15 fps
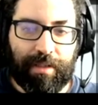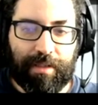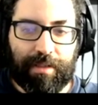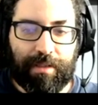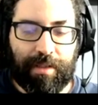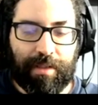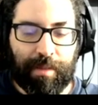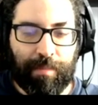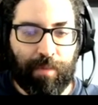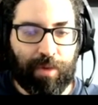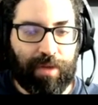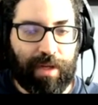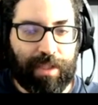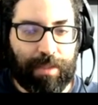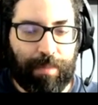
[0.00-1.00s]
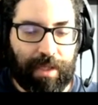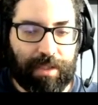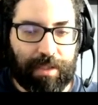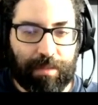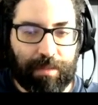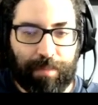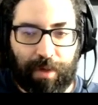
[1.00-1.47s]
is the moduli
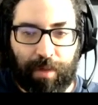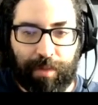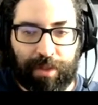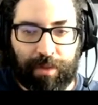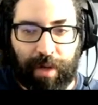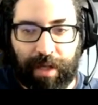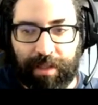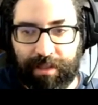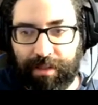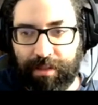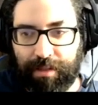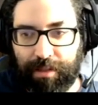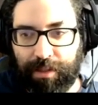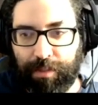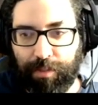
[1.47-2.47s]
space parametrizing